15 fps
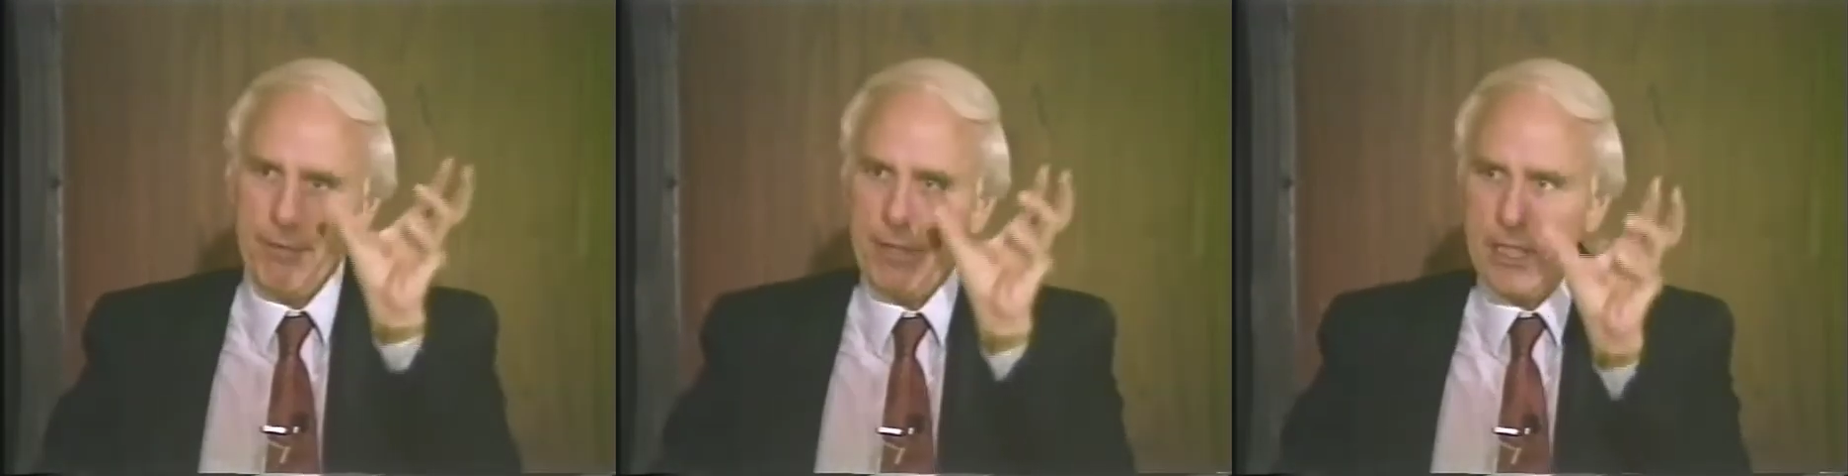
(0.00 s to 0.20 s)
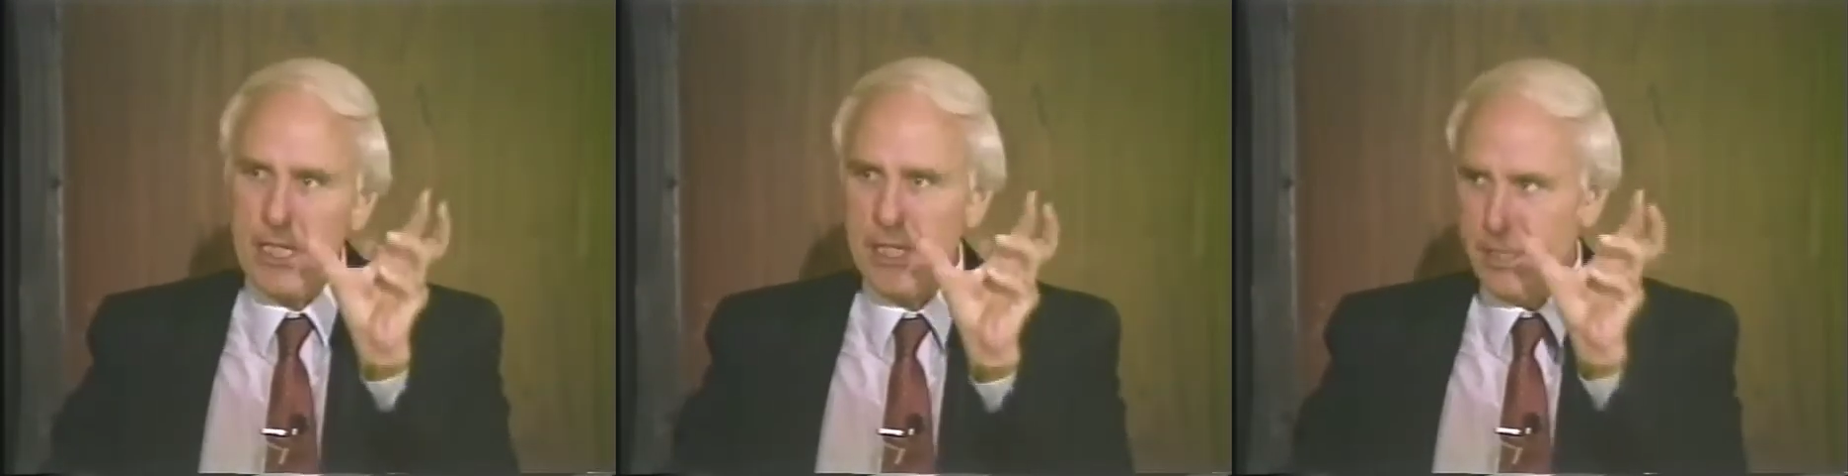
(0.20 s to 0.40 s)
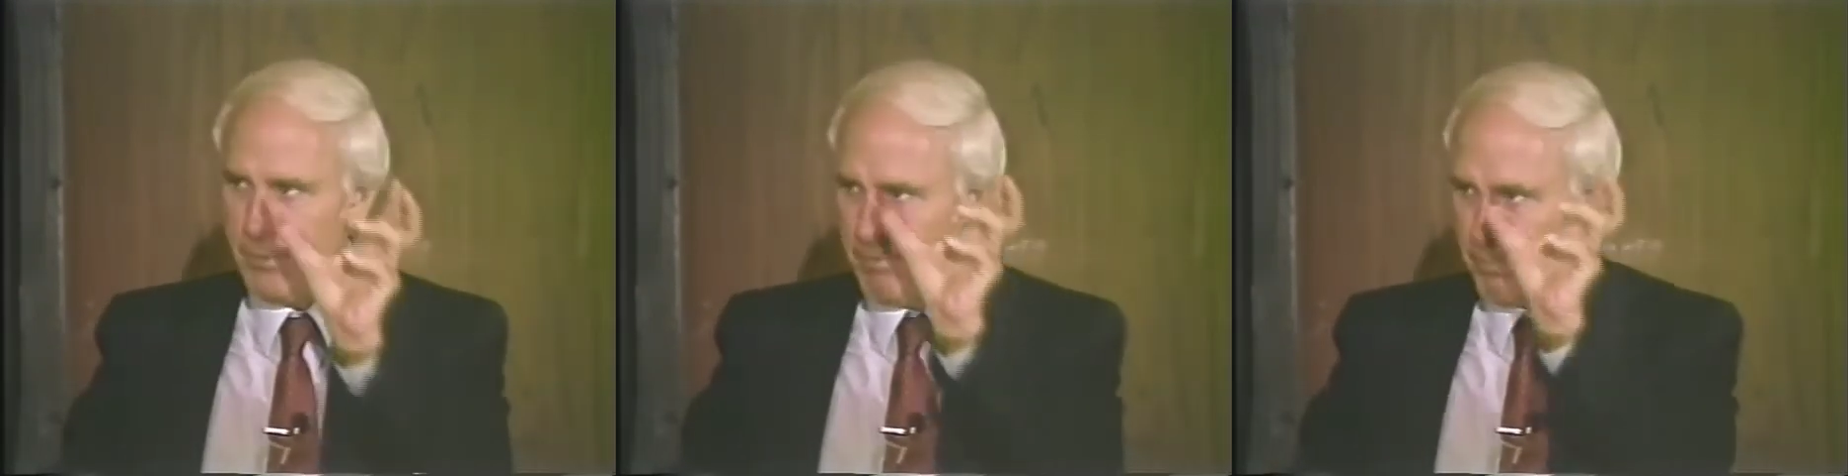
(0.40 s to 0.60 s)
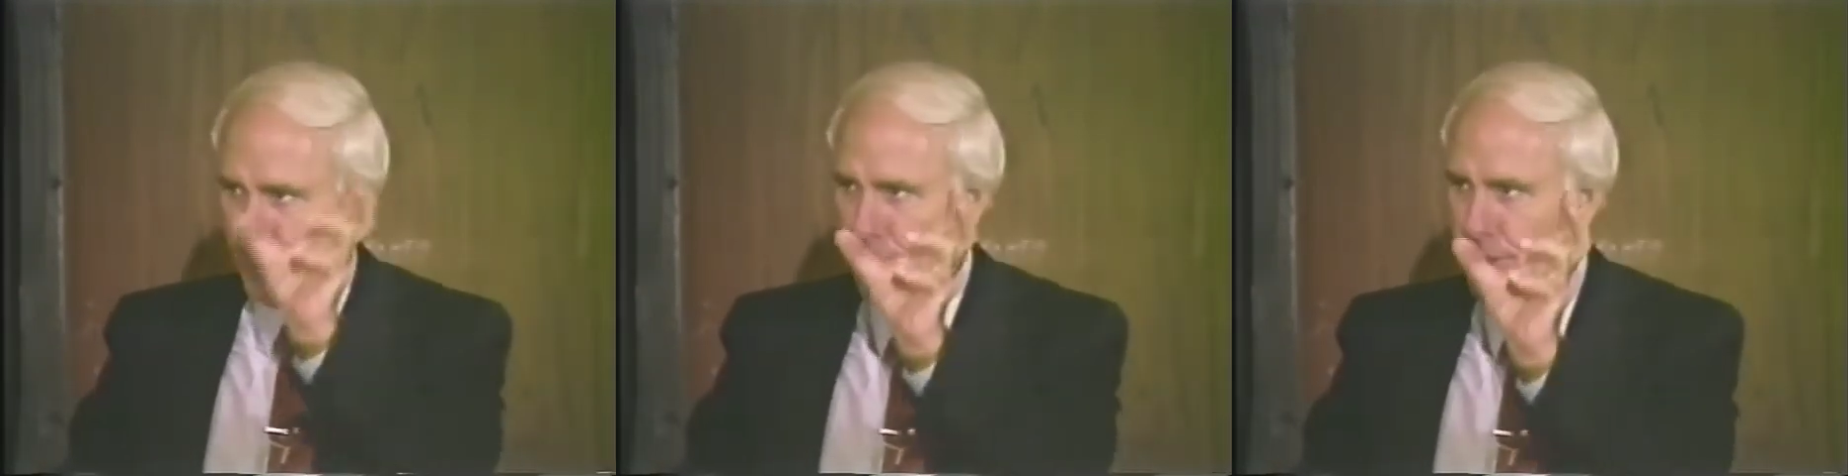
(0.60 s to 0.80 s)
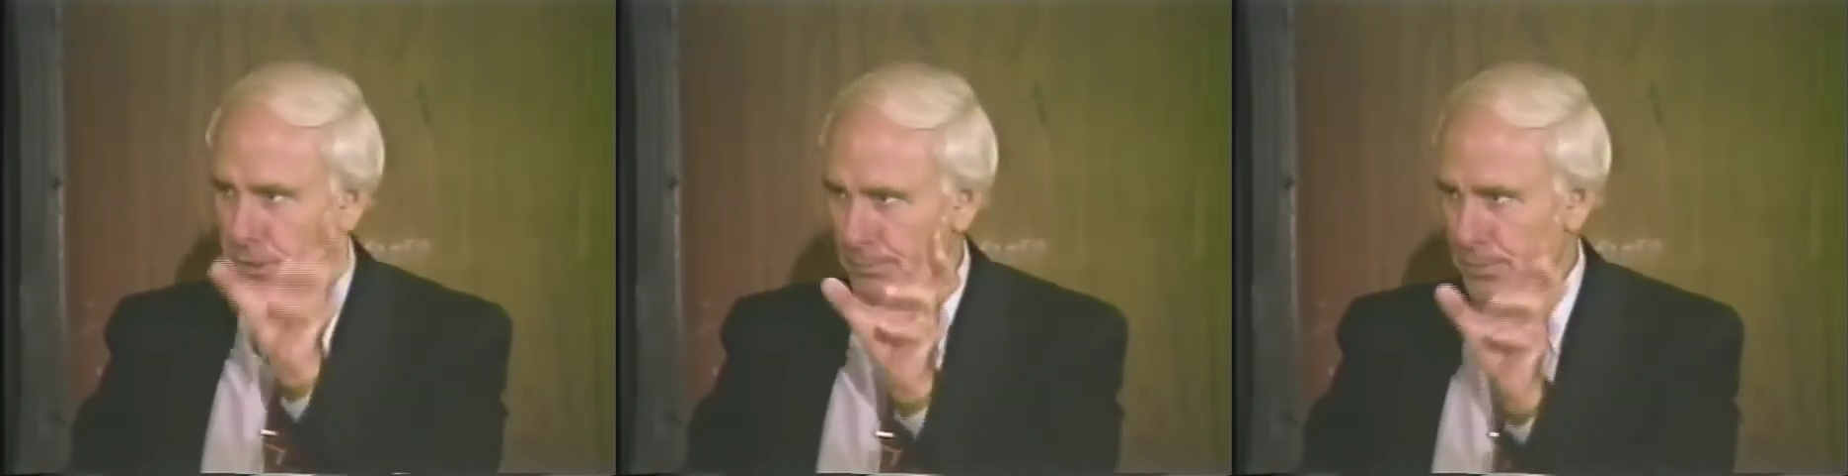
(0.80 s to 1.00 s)
these
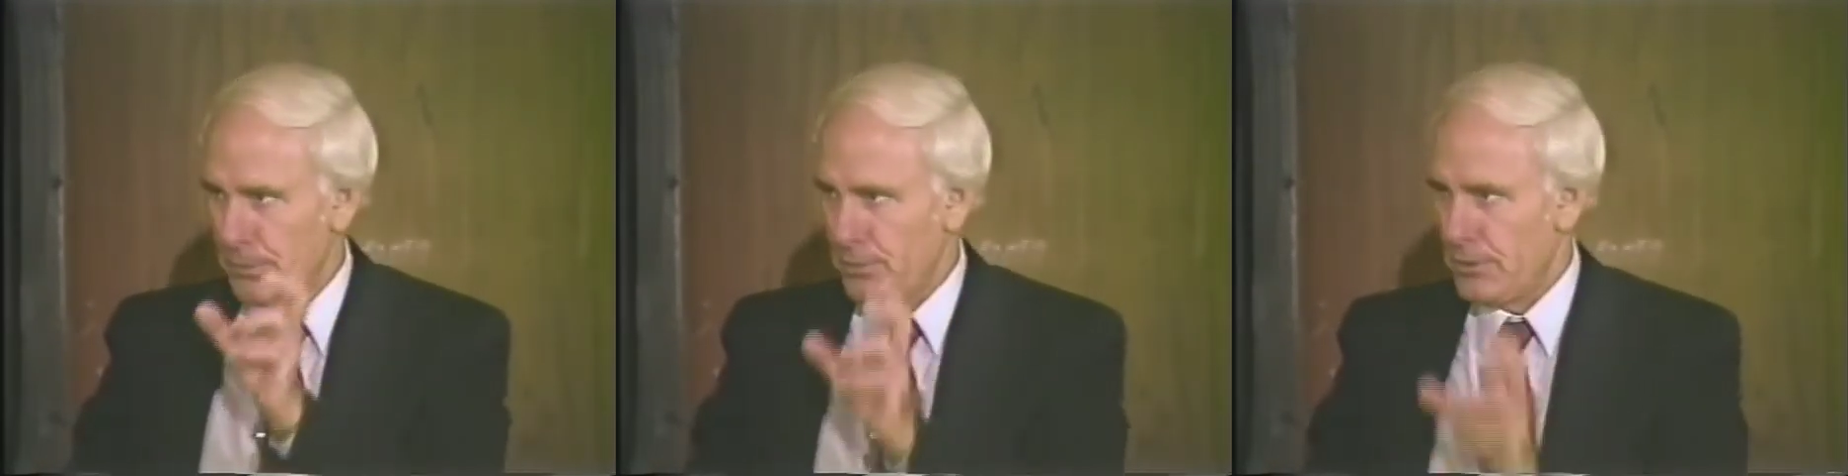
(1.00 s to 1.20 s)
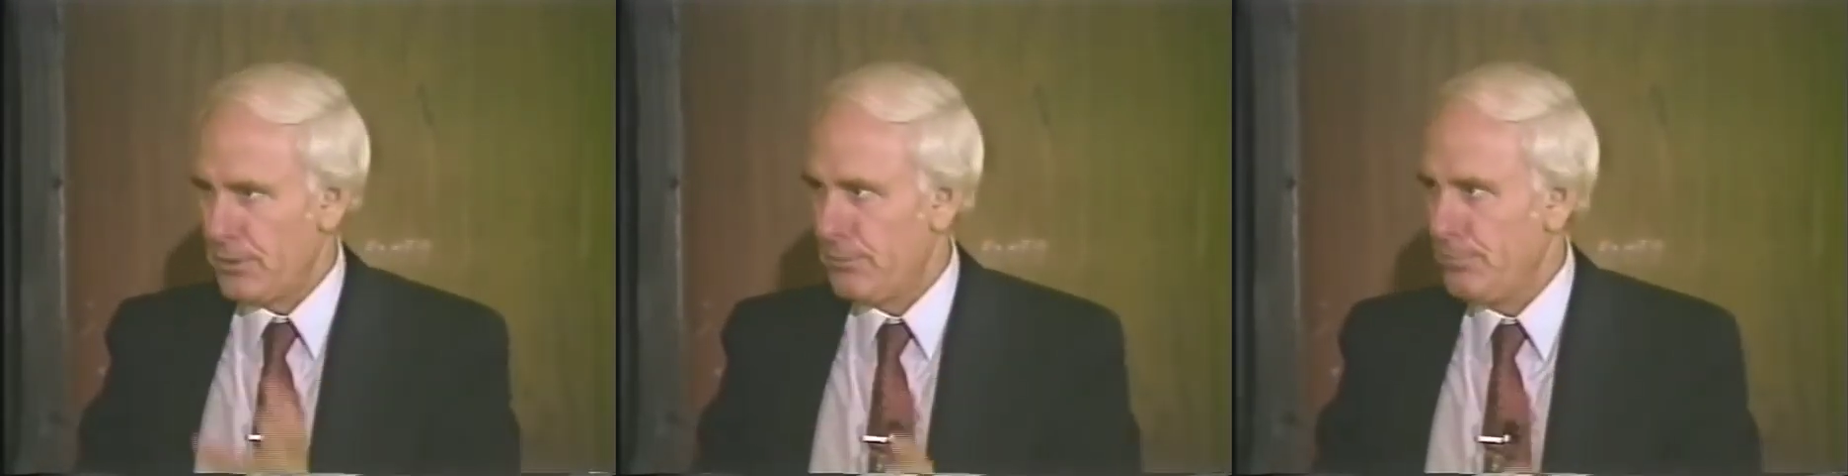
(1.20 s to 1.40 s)
principles.